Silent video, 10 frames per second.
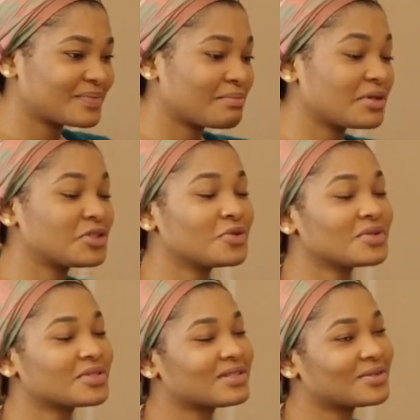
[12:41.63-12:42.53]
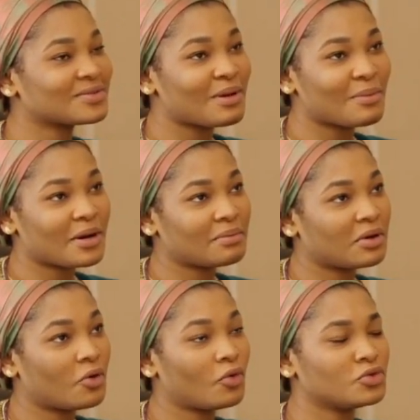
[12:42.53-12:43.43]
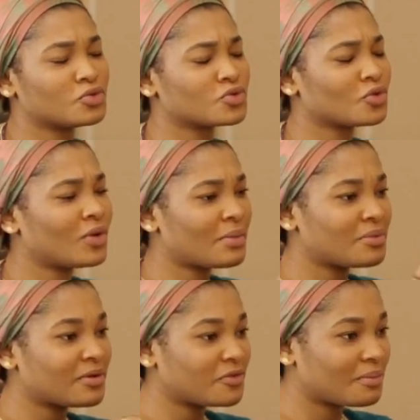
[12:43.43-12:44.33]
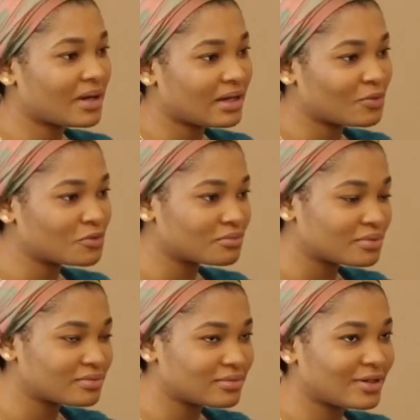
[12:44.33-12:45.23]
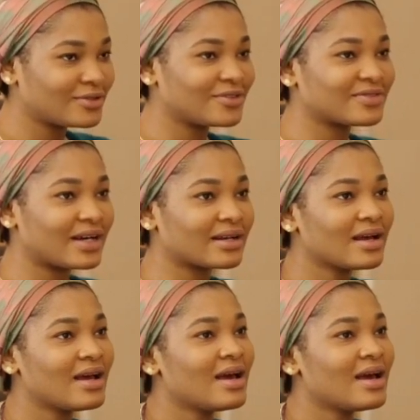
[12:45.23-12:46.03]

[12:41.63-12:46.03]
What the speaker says: But she always tells my mom, oh, you stole Habiba from my womb, all of that.